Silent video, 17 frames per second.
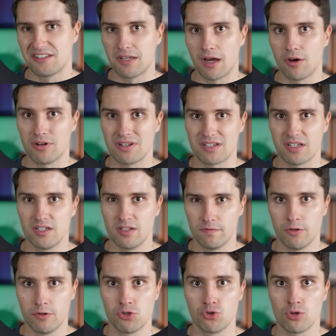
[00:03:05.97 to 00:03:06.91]
down as
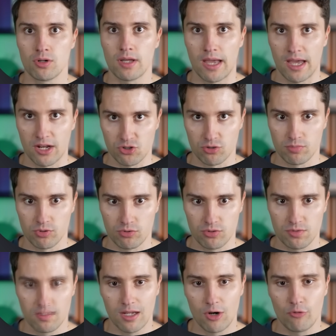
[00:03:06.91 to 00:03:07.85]
individual
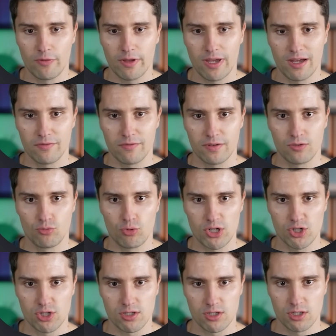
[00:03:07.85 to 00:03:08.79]
attributes. Now, if you have a
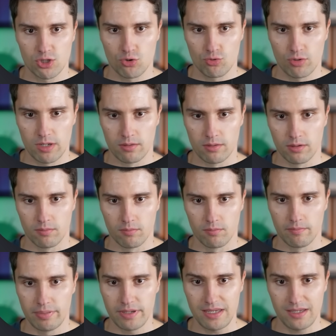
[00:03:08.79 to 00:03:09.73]
register screen
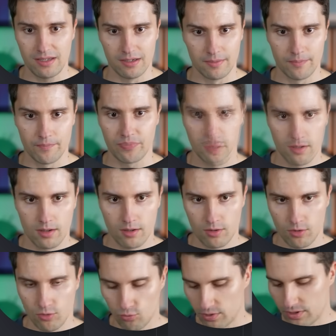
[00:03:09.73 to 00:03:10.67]
B,
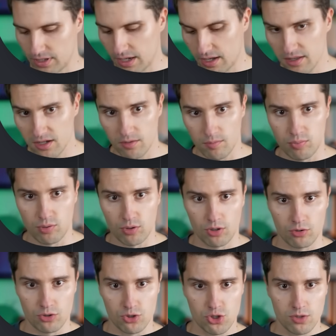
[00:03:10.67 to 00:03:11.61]
with the other
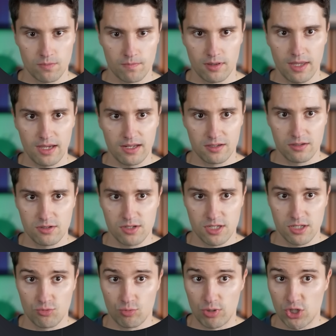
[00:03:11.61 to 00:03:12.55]
approach, then
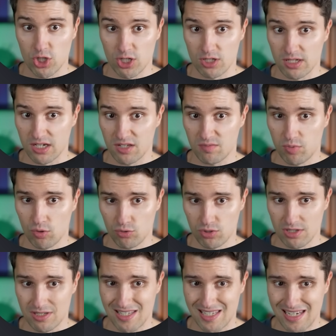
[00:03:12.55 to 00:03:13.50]
since we just expose
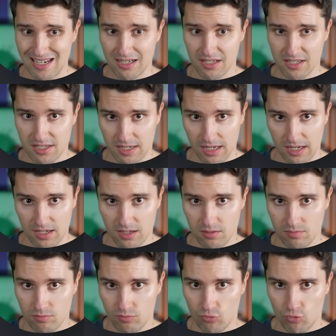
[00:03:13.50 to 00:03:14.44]
a single state,
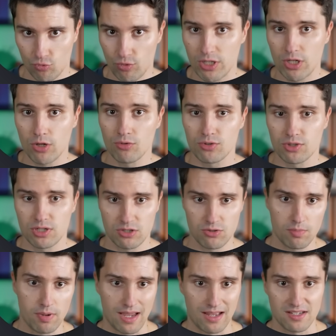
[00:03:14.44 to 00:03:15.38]
we don't need
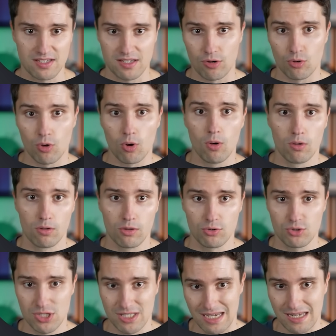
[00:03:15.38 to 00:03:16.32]
to pass down all
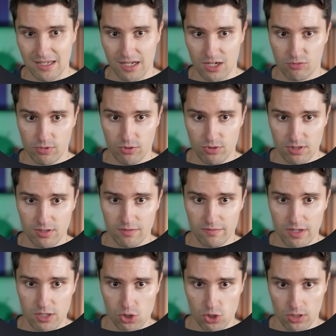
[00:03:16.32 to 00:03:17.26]
those state attributes
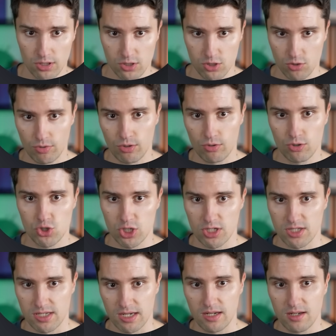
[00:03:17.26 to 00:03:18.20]
individually. So we could
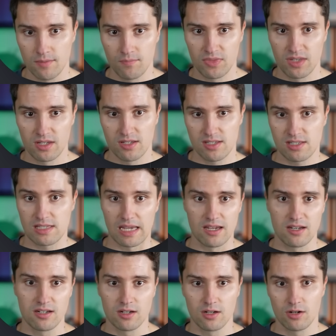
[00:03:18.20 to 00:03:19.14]
just say
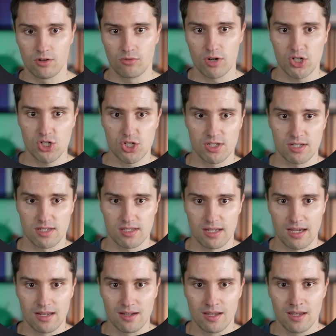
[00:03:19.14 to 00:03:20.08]
state, register
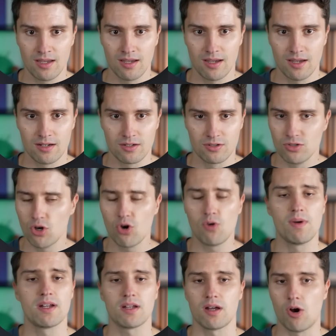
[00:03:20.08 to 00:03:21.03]
state, and no
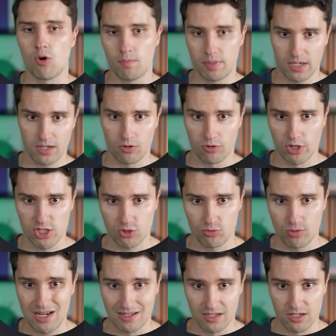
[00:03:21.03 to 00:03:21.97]
matter how big our
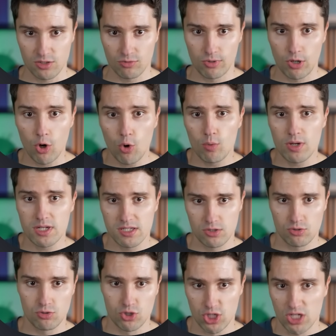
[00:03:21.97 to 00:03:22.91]
screen is, we always need
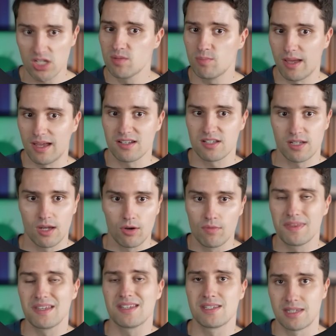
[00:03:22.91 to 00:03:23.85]
to just pass
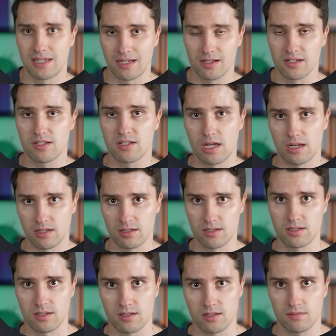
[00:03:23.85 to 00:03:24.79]
down the single state
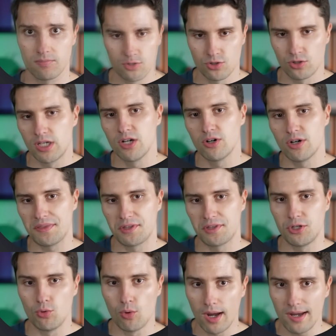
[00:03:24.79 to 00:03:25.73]
instance. So here at
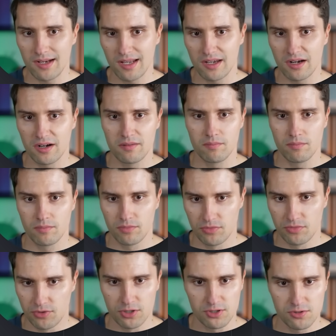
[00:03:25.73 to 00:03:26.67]
the UI layer,
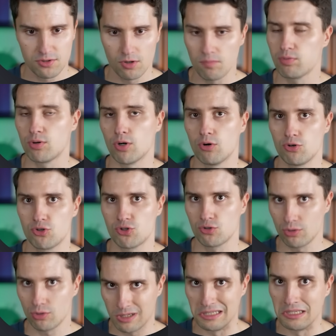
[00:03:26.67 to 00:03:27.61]
this approach
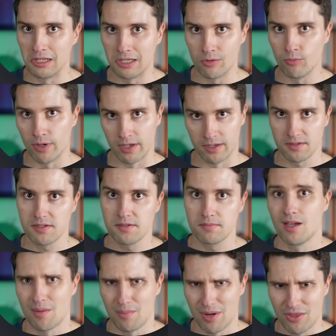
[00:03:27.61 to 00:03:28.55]
clearly wins.
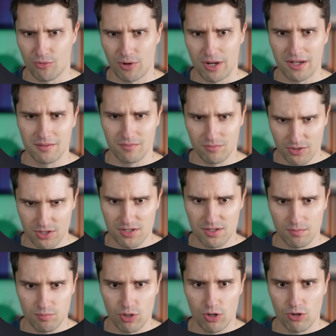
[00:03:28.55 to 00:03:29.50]
And by the way, this
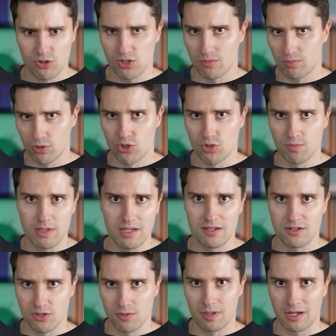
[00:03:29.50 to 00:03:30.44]
approach, approach B,
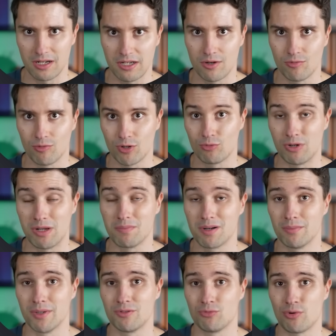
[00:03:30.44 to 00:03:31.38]
is typically what we
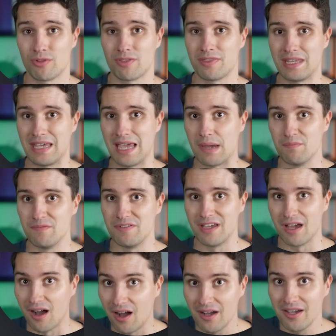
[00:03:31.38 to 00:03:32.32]
implement with the
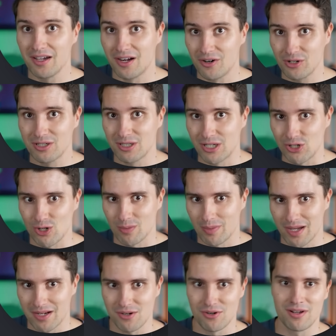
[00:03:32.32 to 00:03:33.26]
MVI architectural
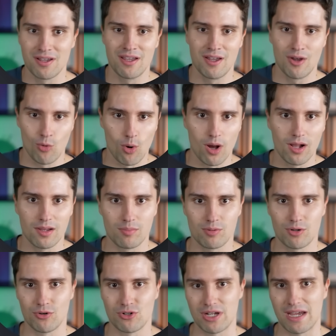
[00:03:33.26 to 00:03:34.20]
pattern, while
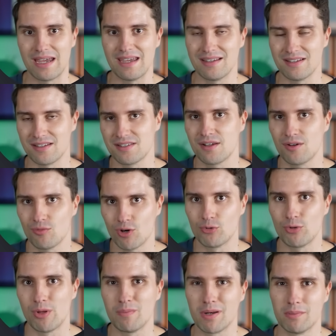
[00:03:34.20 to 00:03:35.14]
approach A is
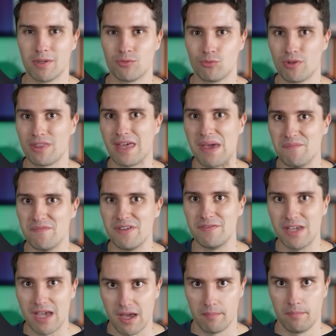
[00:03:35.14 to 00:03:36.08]
what we implement with
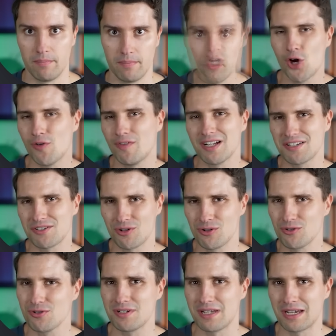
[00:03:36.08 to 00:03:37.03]
MVVM. However, let's
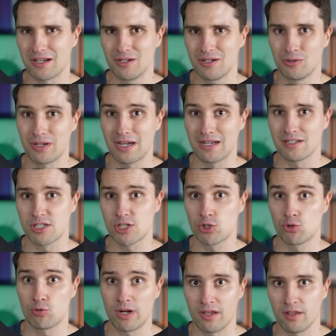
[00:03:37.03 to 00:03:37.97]
also take a look at the
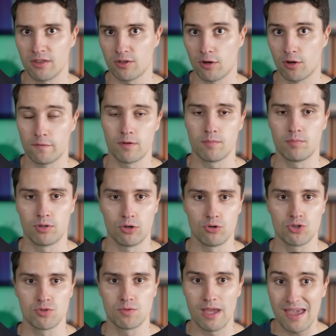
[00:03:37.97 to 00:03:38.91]
strength of
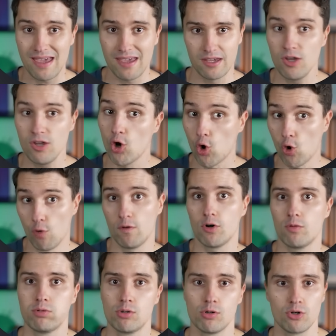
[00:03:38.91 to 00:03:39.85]
approach A over
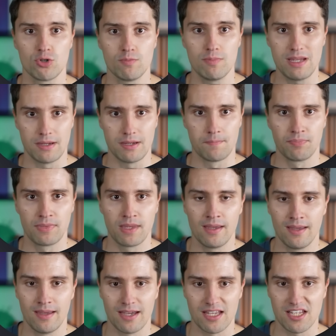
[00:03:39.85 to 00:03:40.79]
approach B.
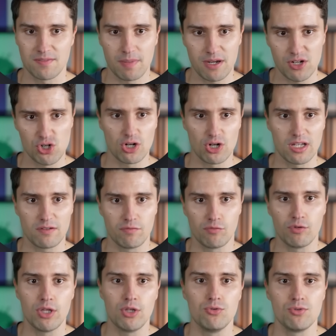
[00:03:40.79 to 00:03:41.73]
Especially if
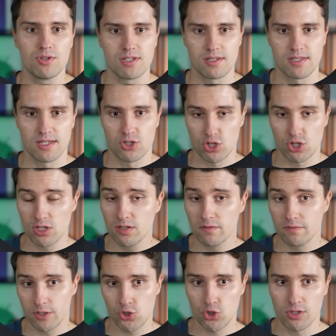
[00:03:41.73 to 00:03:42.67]
we use such
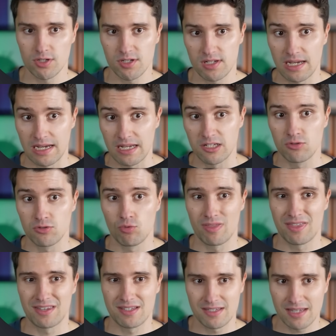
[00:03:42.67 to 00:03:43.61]
individual states
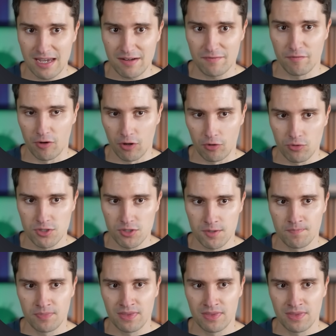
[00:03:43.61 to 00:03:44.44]
with state flows,